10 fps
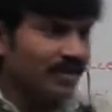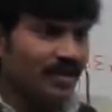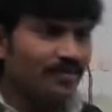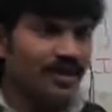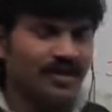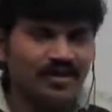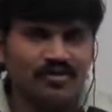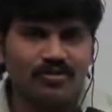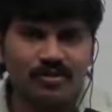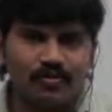Compiler
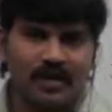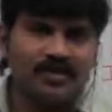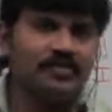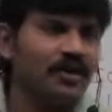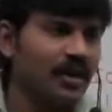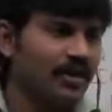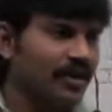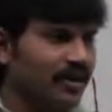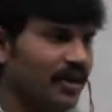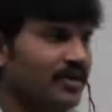is going to play. Are you
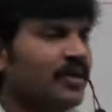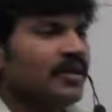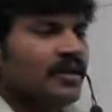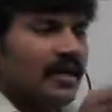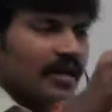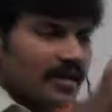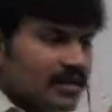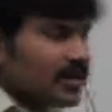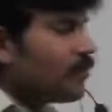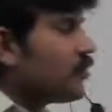getting right? The
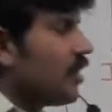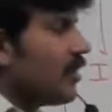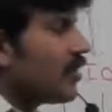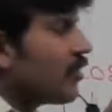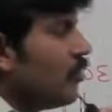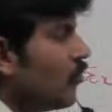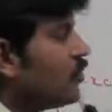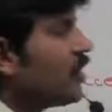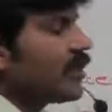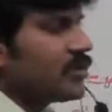exception
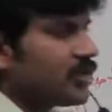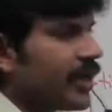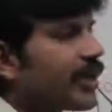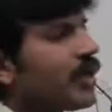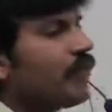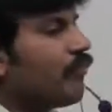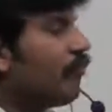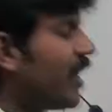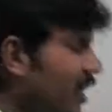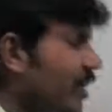which are checked
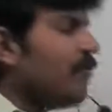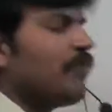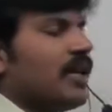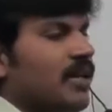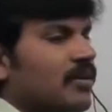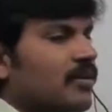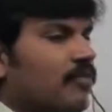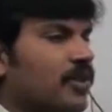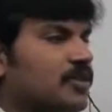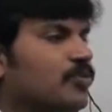by compiler
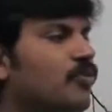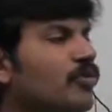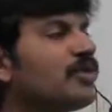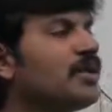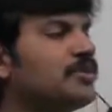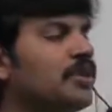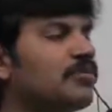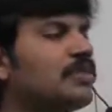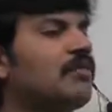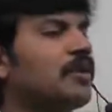for smooth
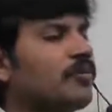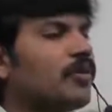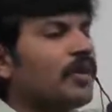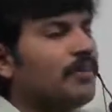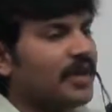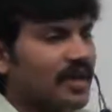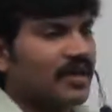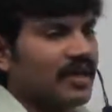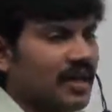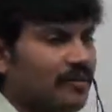execution of the program at
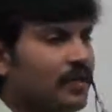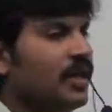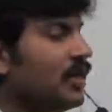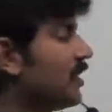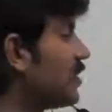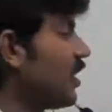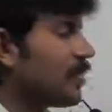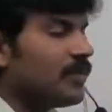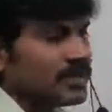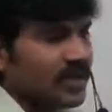runtime is
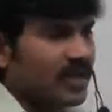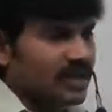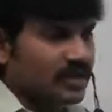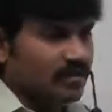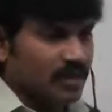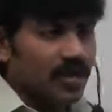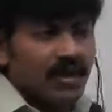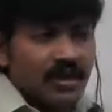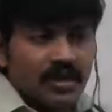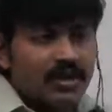nothing but checked exception.
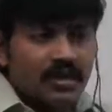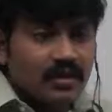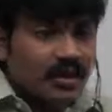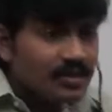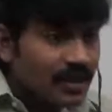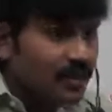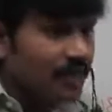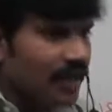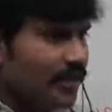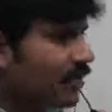It doesn't
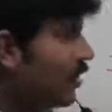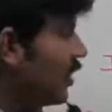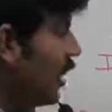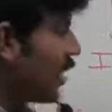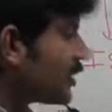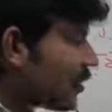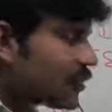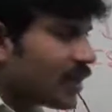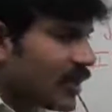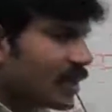mean
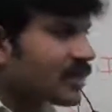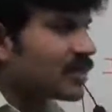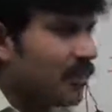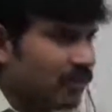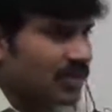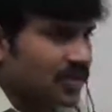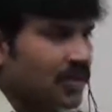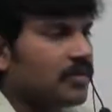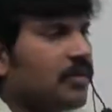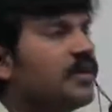exception occurs compulsory.